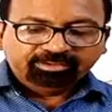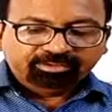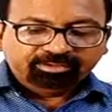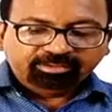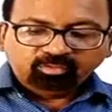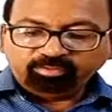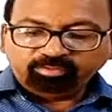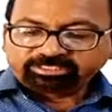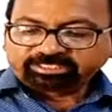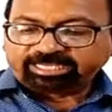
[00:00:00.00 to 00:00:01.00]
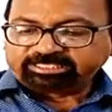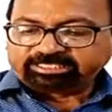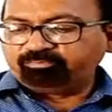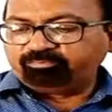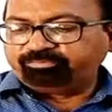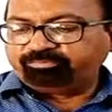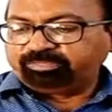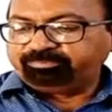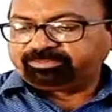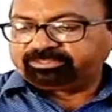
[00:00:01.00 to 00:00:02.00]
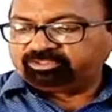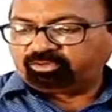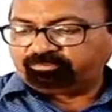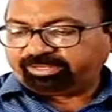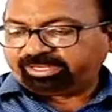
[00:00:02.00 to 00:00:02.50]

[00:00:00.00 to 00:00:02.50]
which gases form 1% of air?